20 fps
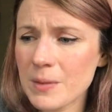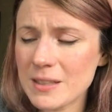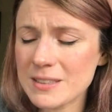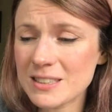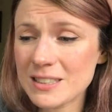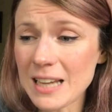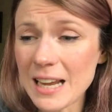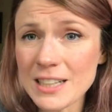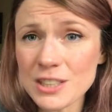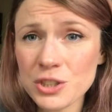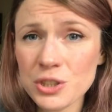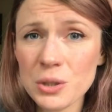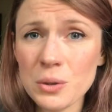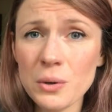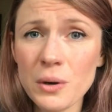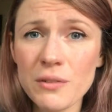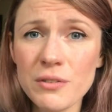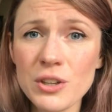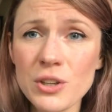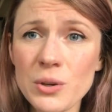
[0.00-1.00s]

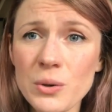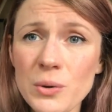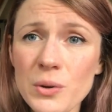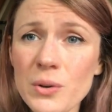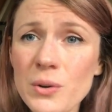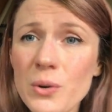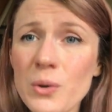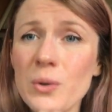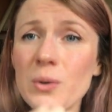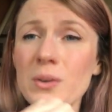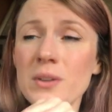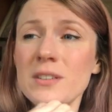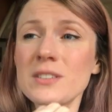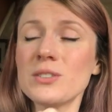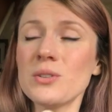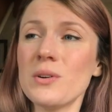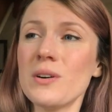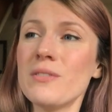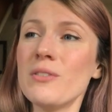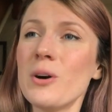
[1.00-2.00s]
statue of a unicorn
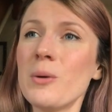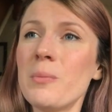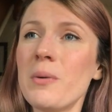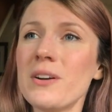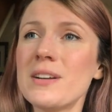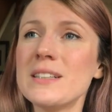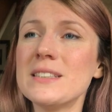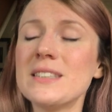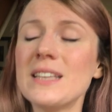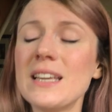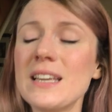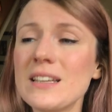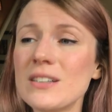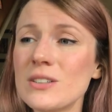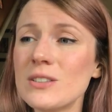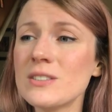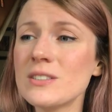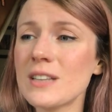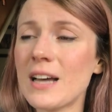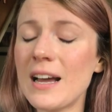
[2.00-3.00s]
sort of up on its
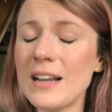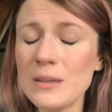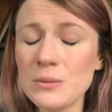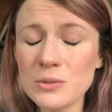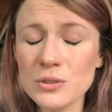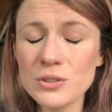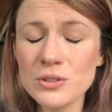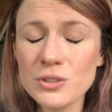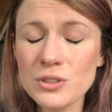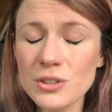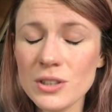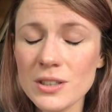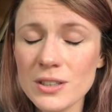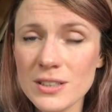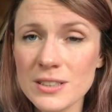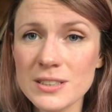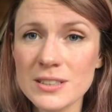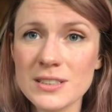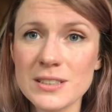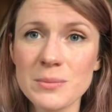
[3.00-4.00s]
heels and it was
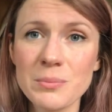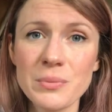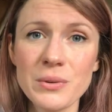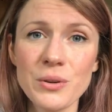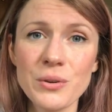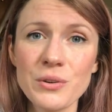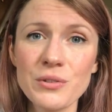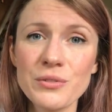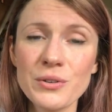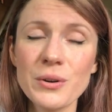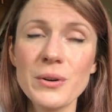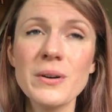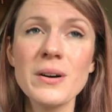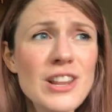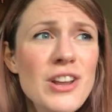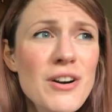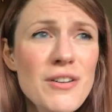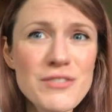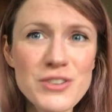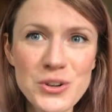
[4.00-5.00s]
just beautiful.
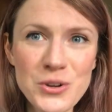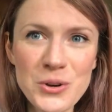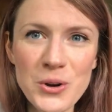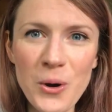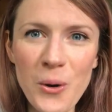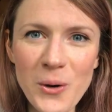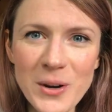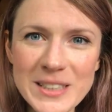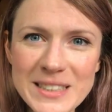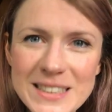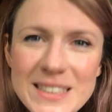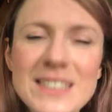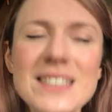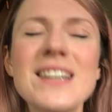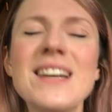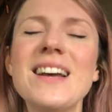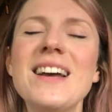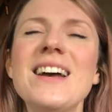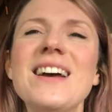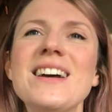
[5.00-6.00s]
I love unicorns.
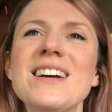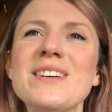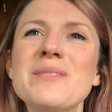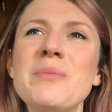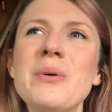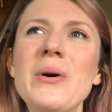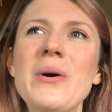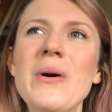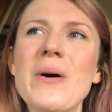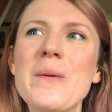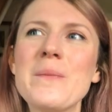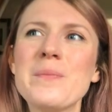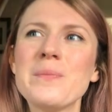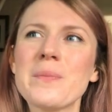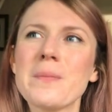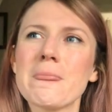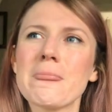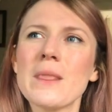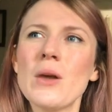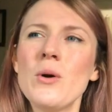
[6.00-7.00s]
But
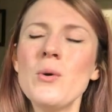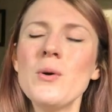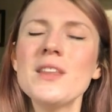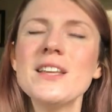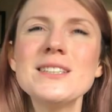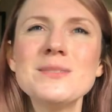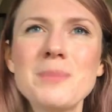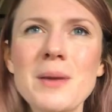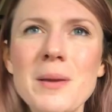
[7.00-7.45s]
all these